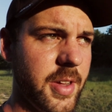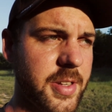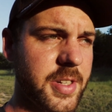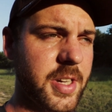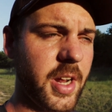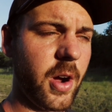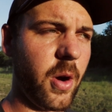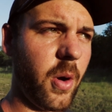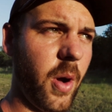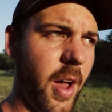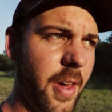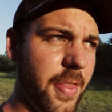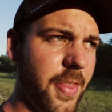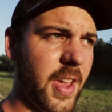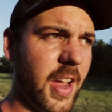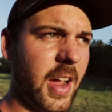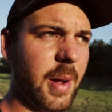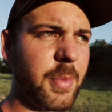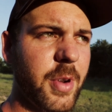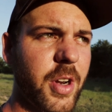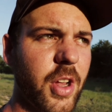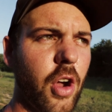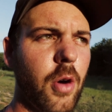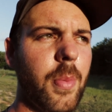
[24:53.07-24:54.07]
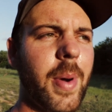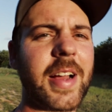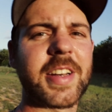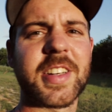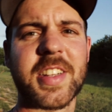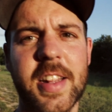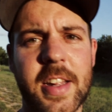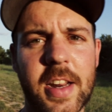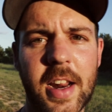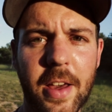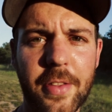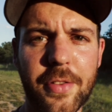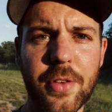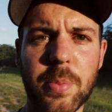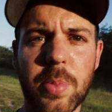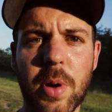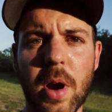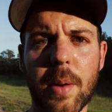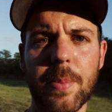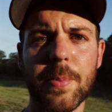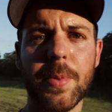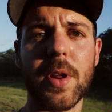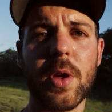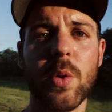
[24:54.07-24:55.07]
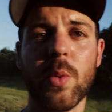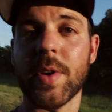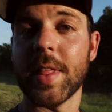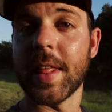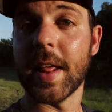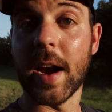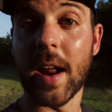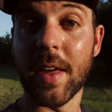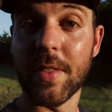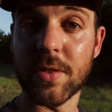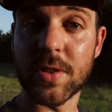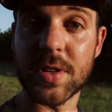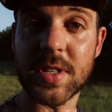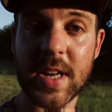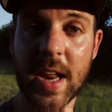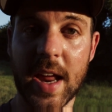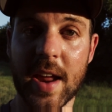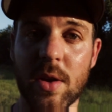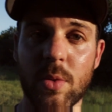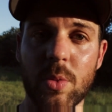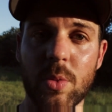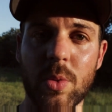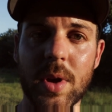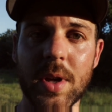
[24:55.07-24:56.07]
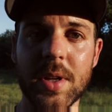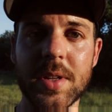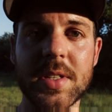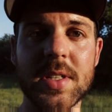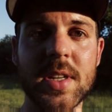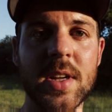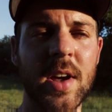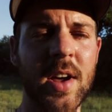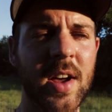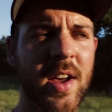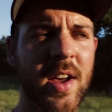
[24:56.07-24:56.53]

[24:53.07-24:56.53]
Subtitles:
So I think I'm gonna go back to the other property where that other stand was